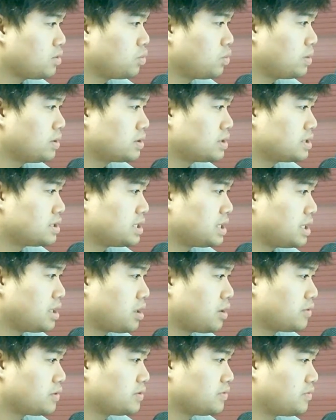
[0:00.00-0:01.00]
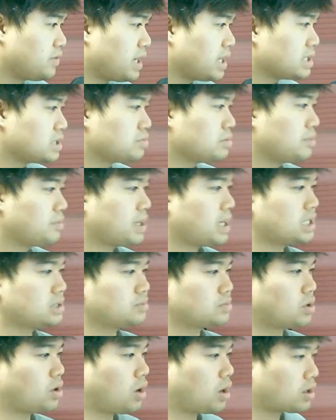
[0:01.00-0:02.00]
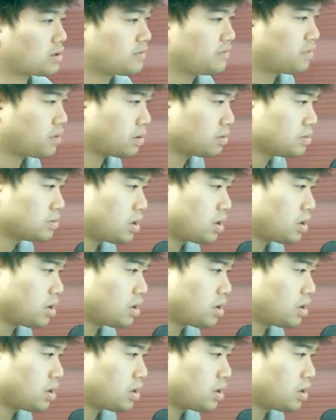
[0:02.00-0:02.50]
Wood, the CEO of investment management art firm